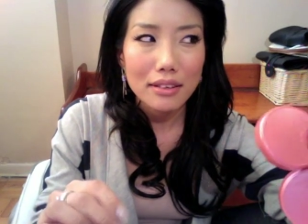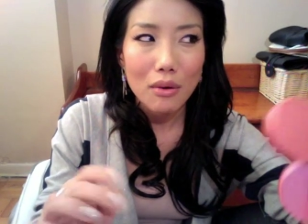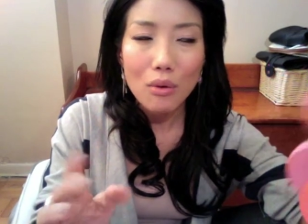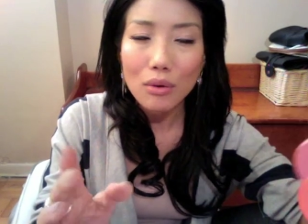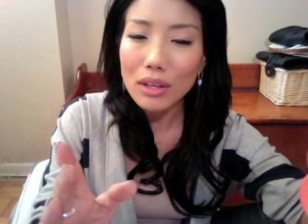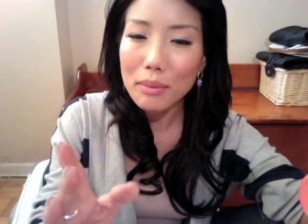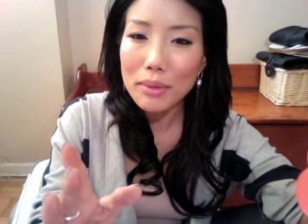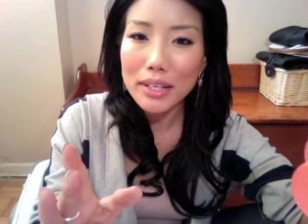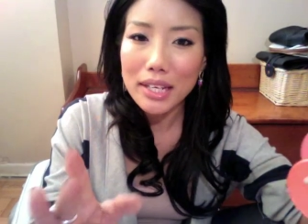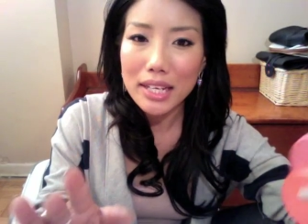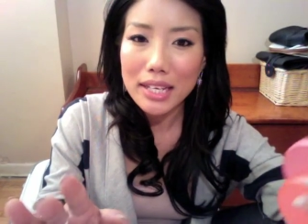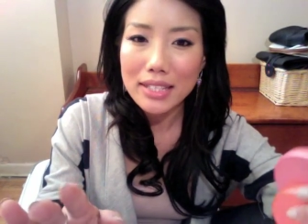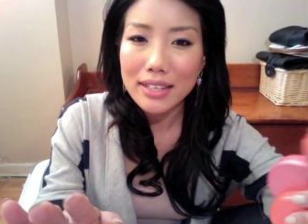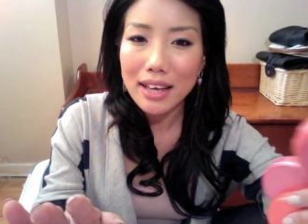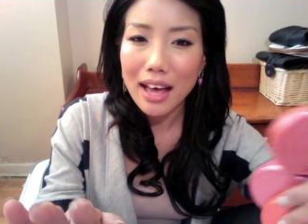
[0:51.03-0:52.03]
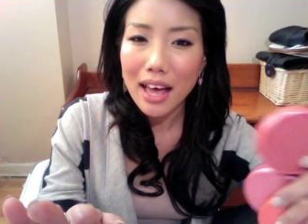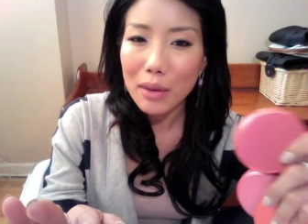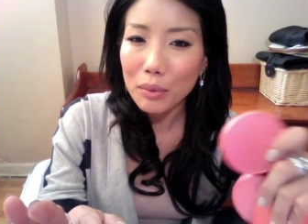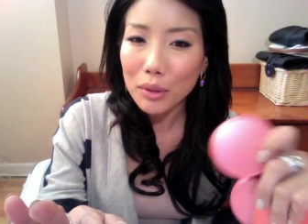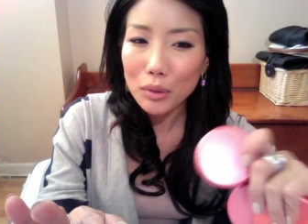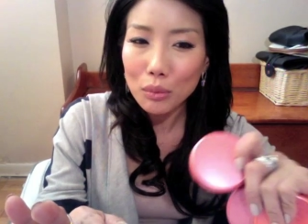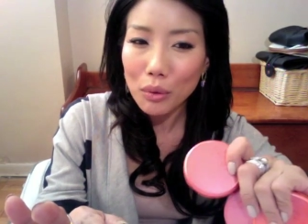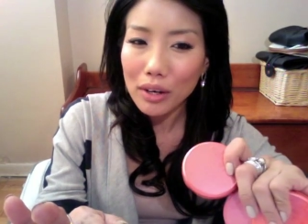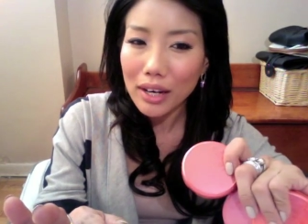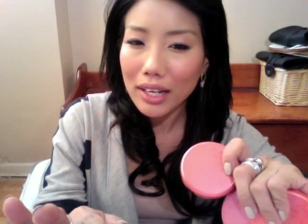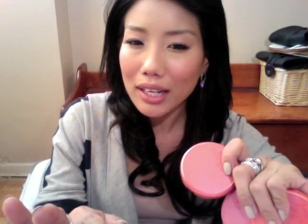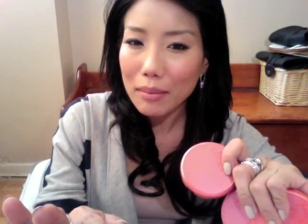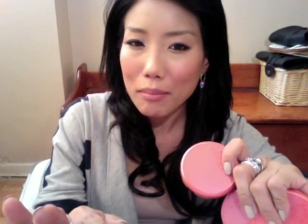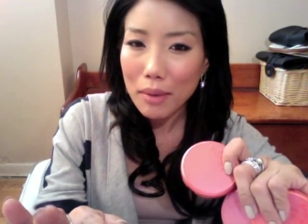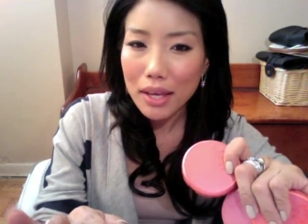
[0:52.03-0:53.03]
only because I wouldn't wear
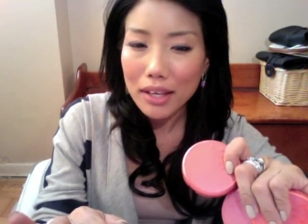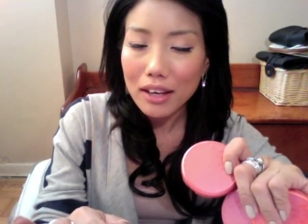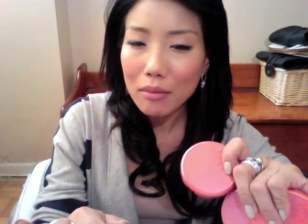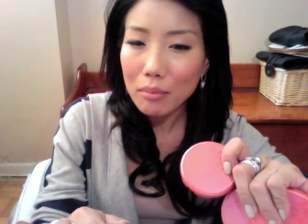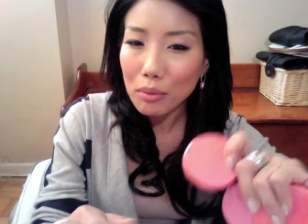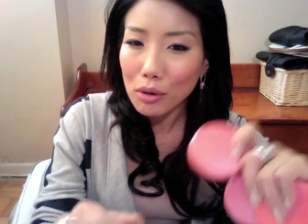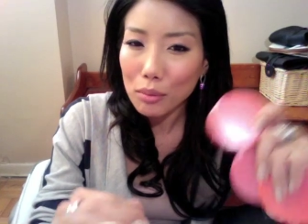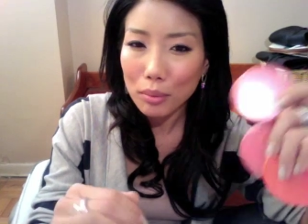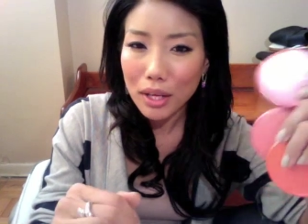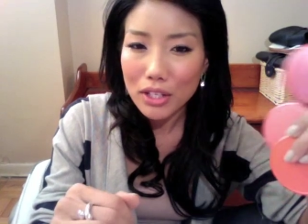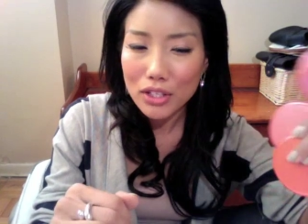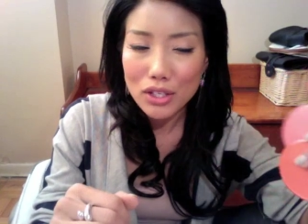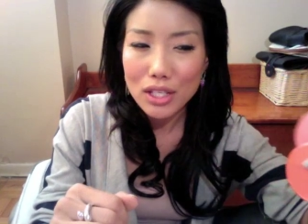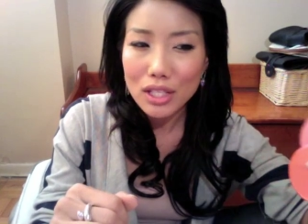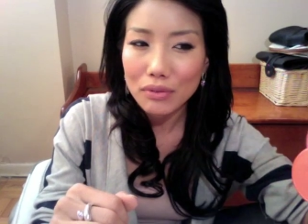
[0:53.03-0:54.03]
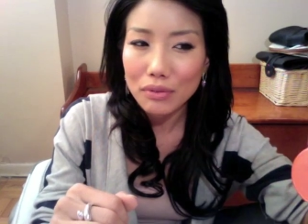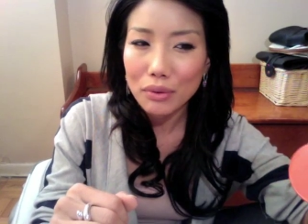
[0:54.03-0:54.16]
any makeup or blushes